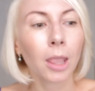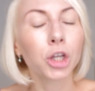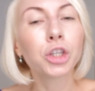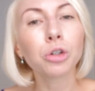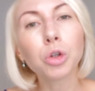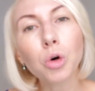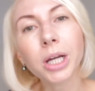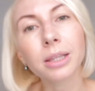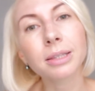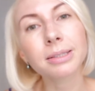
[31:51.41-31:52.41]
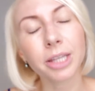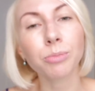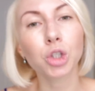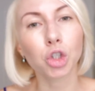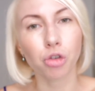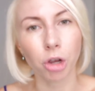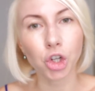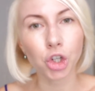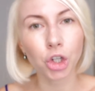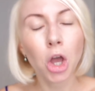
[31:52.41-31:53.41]
you look at the same
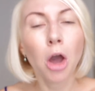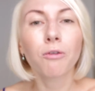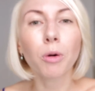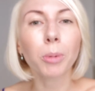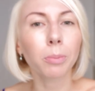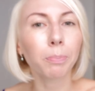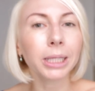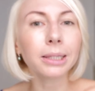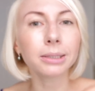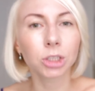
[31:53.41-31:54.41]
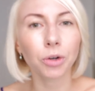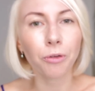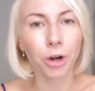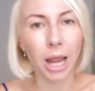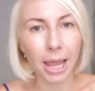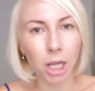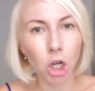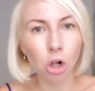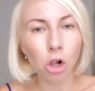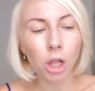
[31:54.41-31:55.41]
situation from a completely different
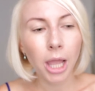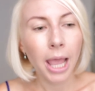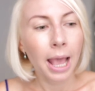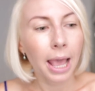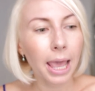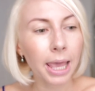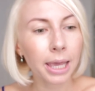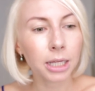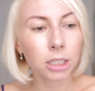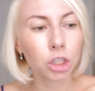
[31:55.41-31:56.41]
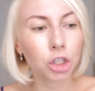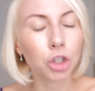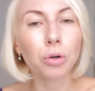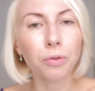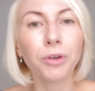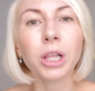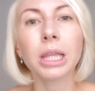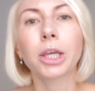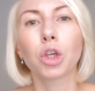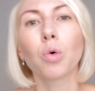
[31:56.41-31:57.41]
angle, and you feel
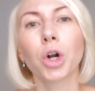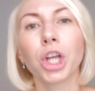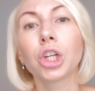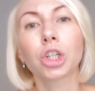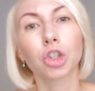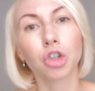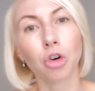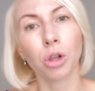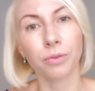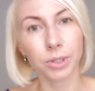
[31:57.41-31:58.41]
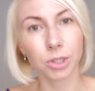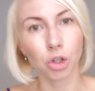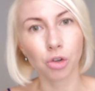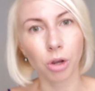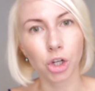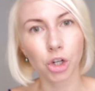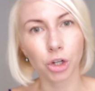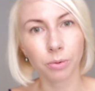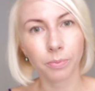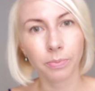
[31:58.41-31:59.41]
like you are in control of the
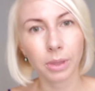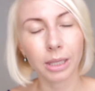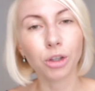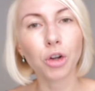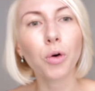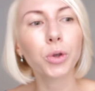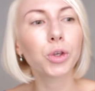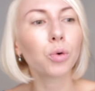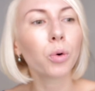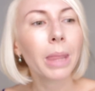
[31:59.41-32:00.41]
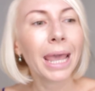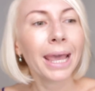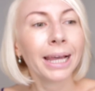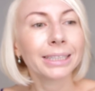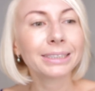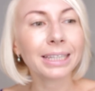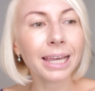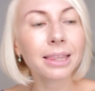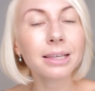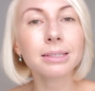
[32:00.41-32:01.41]
situation. You know, you
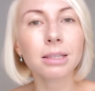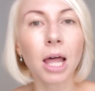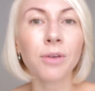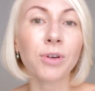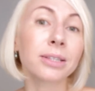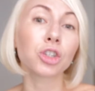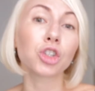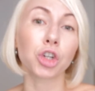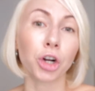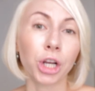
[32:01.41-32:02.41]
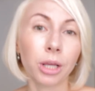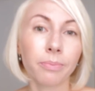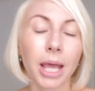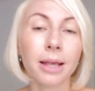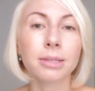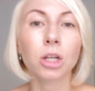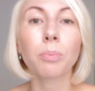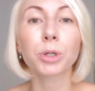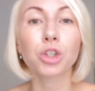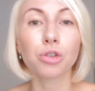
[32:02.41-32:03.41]
take this life a journey, as an
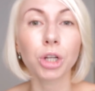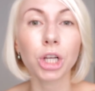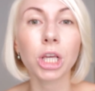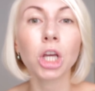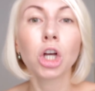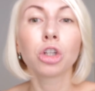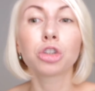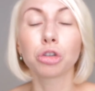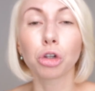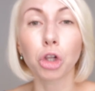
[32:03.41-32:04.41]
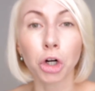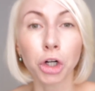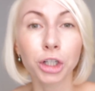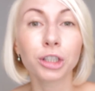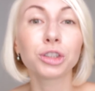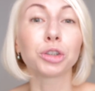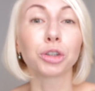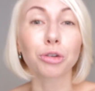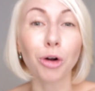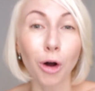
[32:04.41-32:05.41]
opportunity to learn, to
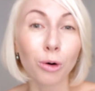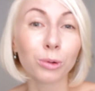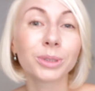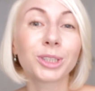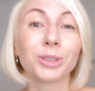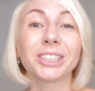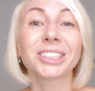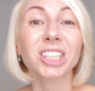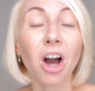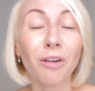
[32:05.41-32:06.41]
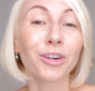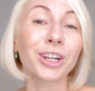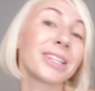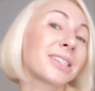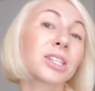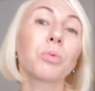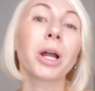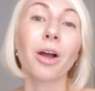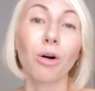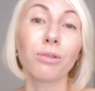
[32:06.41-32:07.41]
grow, to discover. And this is
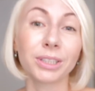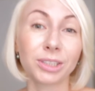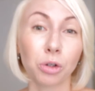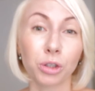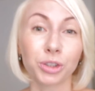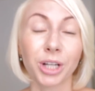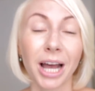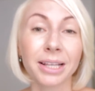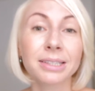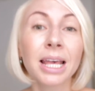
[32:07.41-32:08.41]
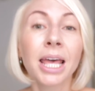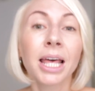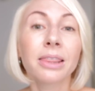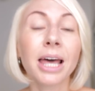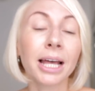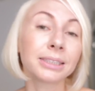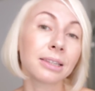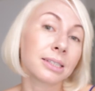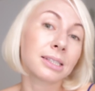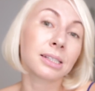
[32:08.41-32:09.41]
what I always told you guys, that
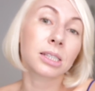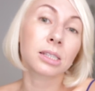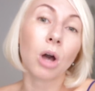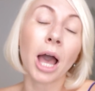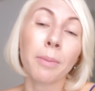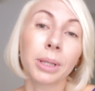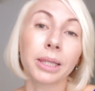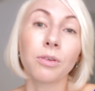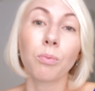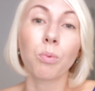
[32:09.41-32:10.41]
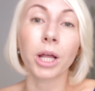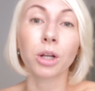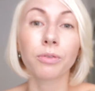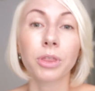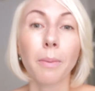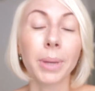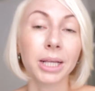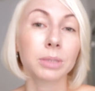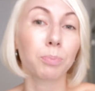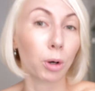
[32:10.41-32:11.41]
this is, I believe, one of the
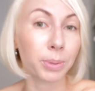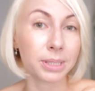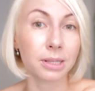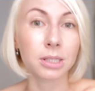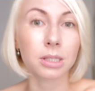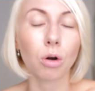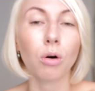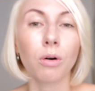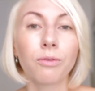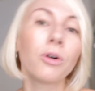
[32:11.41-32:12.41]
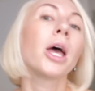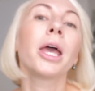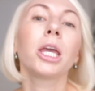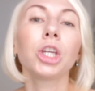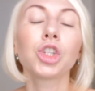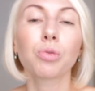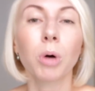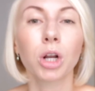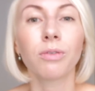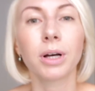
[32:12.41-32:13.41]
biggest purposes of each
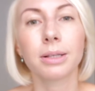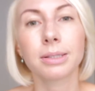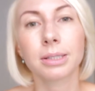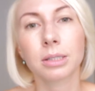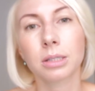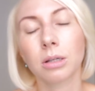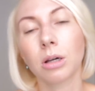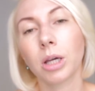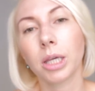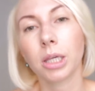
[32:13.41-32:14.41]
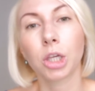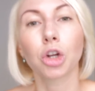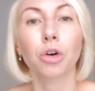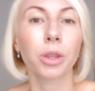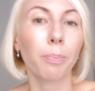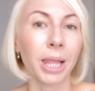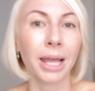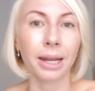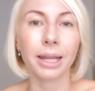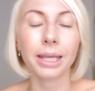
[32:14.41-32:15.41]
one of us here on the
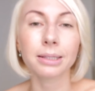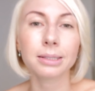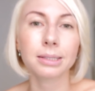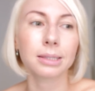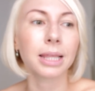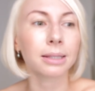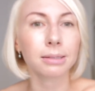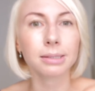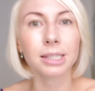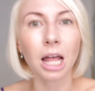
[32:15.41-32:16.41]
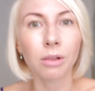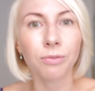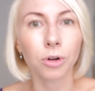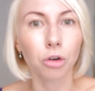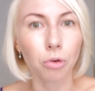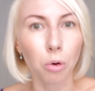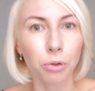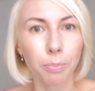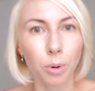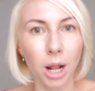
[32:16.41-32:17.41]
planet, is that
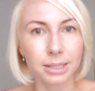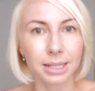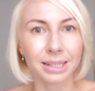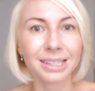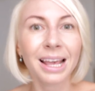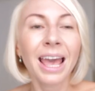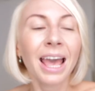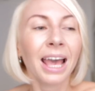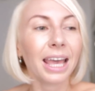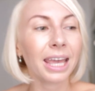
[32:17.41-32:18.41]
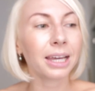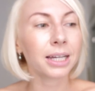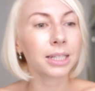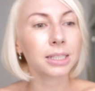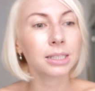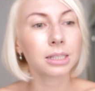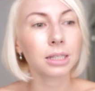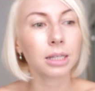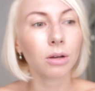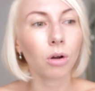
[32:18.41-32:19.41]
self-growth process. And
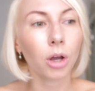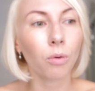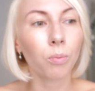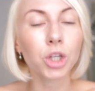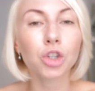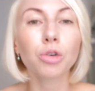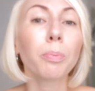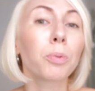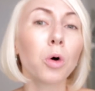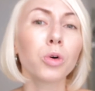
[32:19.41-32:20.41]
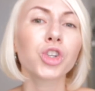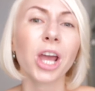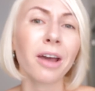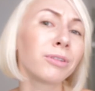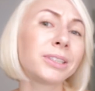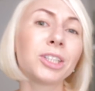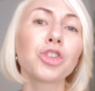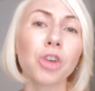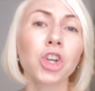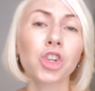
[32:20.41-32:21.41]
we should approach every
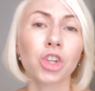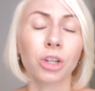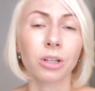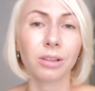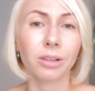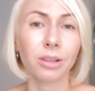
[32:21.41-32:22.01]
situation